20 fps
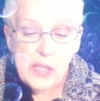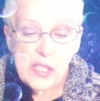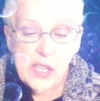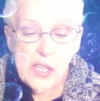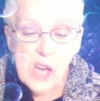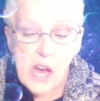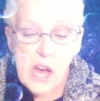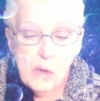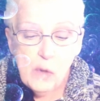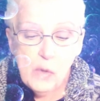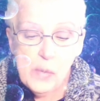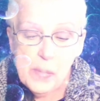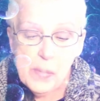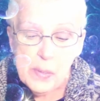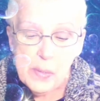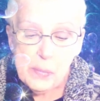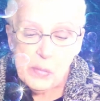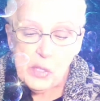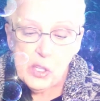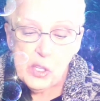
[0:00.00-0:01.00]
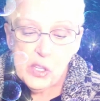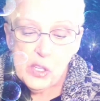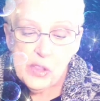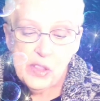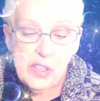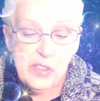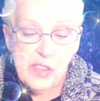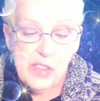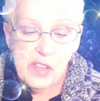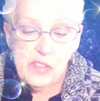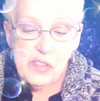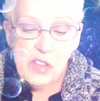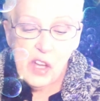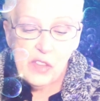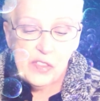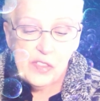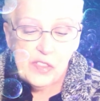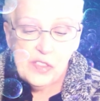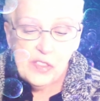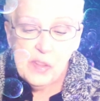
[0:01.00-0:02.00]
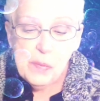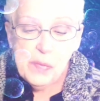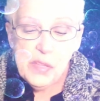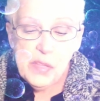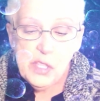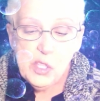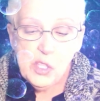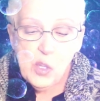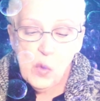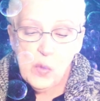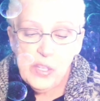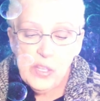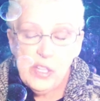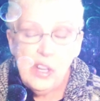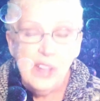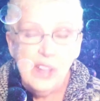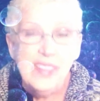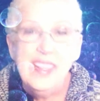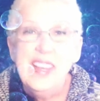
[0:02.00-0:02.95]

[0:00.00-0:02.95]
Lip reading: I'll remember that they've got something going on